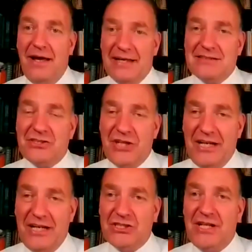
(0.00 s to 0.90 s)
has
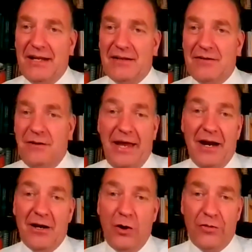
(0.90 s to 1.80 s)
changed that.
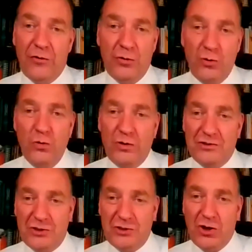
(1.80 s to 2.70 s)
They are not the rude
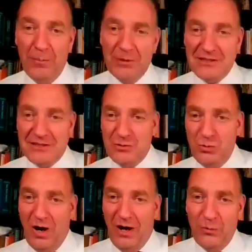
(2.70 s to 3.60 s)
Germans
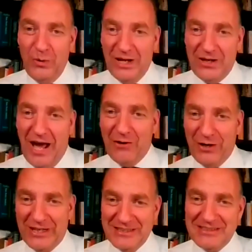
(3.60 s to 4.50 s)
we are
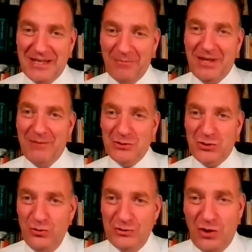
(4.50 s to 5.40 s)
direct and sometimes
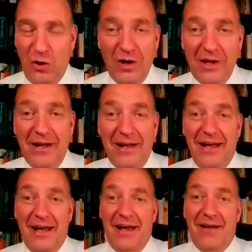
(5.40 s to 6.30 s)
rude. So
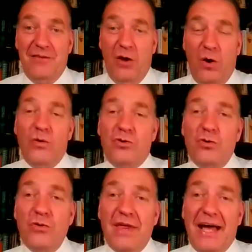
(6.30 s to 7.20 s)
no,
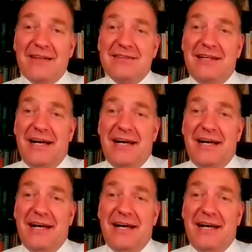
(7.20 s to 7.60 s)
do that.